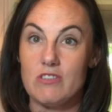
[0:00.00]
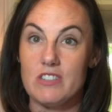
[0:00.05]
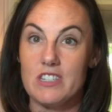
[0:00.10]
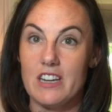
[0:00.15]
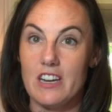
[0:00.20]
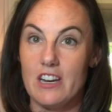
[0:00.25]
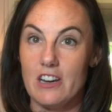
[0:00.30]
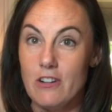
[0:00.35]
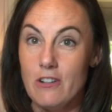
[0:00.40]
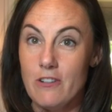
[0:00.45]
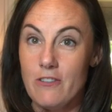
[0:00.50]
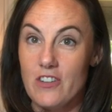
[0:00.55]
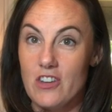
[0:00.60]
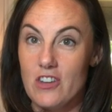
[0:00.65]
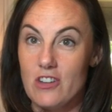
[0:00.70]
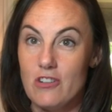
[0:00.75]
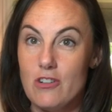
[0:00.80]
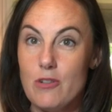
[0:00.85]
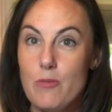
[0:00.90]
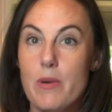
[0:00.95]
was
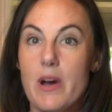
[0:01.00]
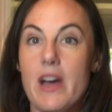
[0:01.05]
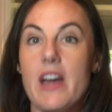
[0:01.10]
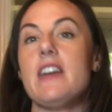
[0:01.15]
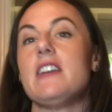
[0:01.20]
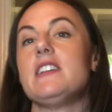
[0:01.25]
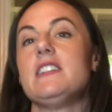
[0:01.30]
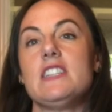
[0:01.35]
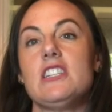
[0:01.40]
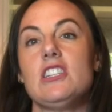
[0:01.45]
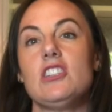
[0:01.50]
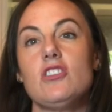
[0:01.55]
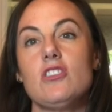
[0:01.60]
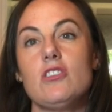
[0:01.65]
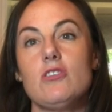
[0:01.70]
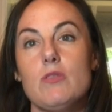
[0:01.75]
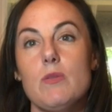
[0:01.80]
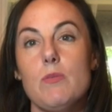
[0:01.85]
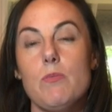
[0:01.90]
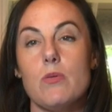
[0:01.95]
interviewed by a
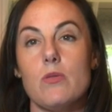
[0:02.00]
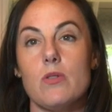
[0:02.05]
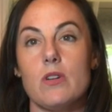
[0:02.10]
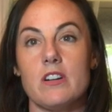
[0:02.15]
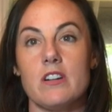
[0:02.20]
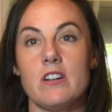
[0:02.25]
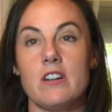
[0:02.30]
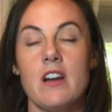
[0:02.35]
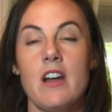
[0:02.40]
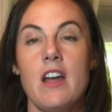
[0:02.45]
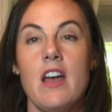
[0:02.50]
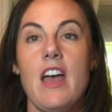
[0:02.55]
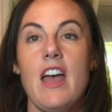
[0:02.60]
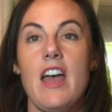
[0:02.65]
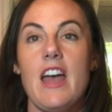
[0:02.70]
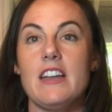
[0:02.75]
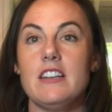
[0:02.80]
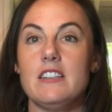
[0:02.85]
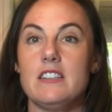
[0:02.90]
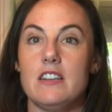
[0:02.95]
district reporter
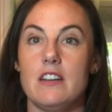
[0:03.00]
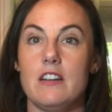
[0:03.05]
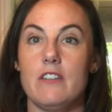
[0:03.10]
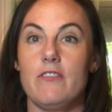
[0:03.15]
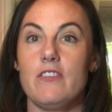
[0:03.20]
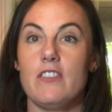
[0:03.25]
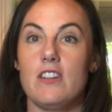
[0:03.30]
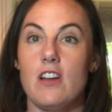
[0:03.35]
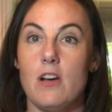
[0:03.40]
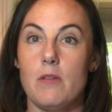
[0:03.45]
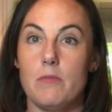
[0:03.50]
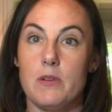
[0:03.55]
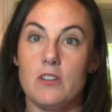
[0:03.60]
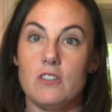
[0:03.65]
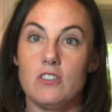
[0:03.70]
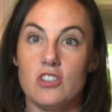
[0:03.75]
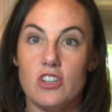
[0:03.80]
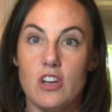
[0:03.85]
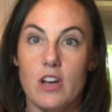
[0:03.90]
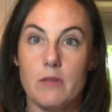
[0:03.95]
and did a
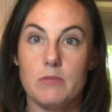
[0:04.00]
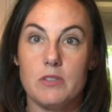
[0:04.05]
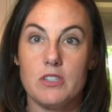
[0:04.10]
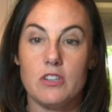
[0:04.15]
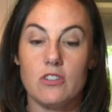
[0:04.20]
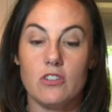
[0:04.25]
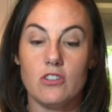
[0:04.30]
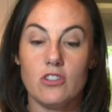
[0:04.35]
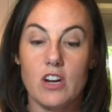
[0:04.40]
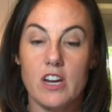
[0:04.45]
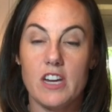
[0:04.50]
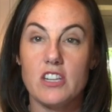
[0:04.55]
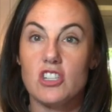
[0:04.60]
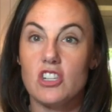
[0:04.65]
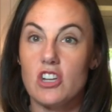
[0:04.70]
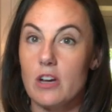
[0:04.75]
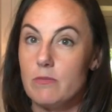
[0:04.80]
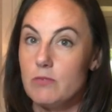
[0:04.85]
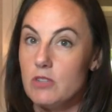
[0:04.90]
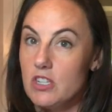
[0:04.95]
phenomenal job. So great
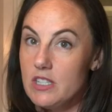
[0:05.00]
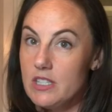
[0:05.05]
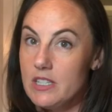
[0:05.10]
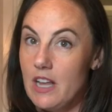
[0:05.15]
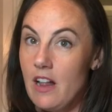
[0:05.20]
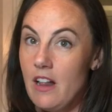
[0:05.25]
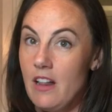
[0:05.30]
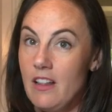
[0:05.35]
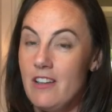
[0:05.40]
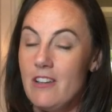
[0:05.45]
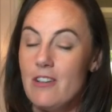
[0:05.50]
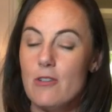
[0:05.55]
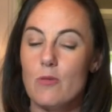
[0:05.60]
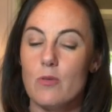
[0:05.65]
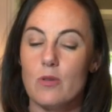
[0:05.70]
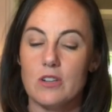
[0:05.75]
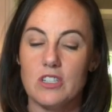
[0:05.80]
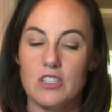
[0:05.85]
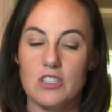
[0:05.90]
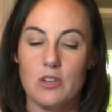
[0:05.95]
job, Giselle.
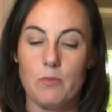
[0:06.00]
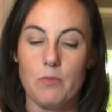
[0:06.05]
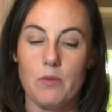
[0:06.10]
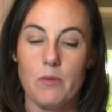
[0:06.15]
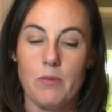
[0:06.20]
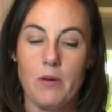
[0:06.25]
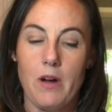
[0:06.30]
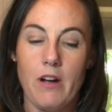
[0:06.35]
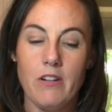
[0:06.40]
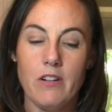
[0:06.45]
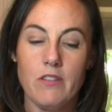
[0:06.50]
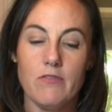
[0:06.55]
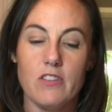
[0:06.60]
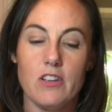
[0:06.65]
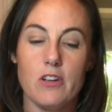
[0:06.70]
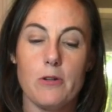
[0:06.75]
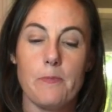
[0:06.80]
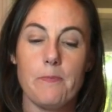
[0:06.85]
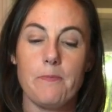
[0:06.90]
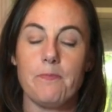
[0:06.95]
We're super proud of
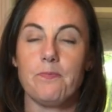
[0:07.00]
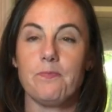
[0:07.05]
you.